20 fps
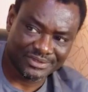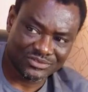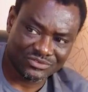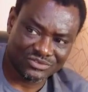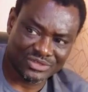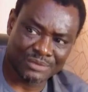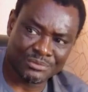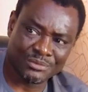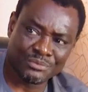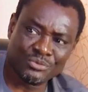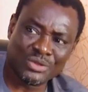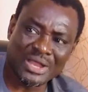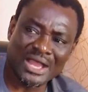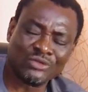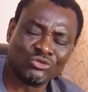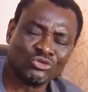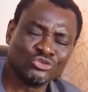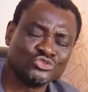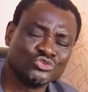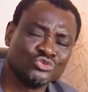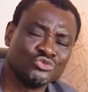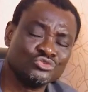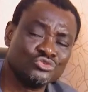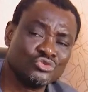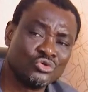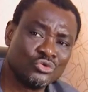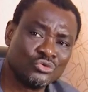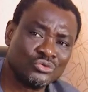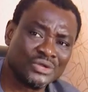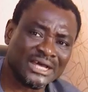so that people can also
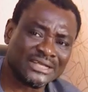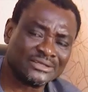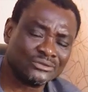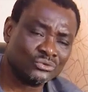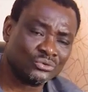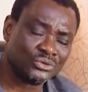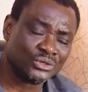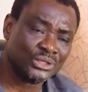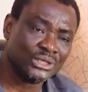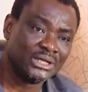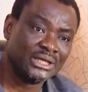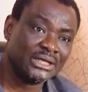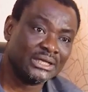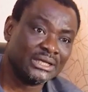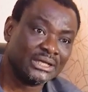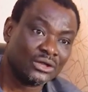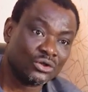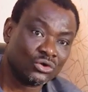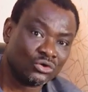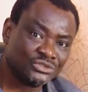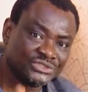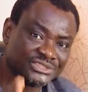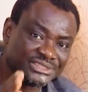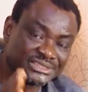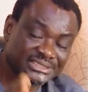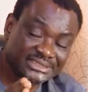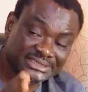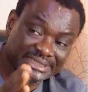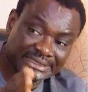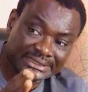know that, look,
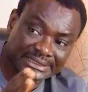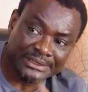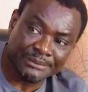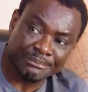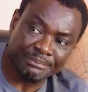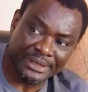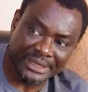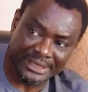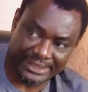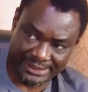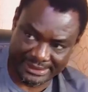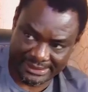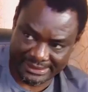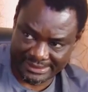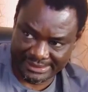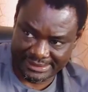consistently pay.